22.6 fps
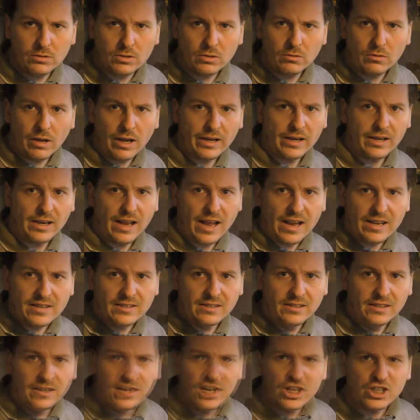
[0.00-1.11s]
so I can
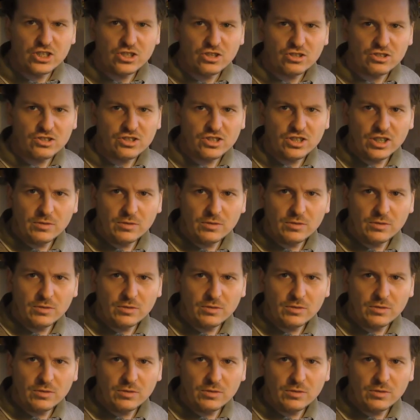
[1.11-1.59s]
actually adjust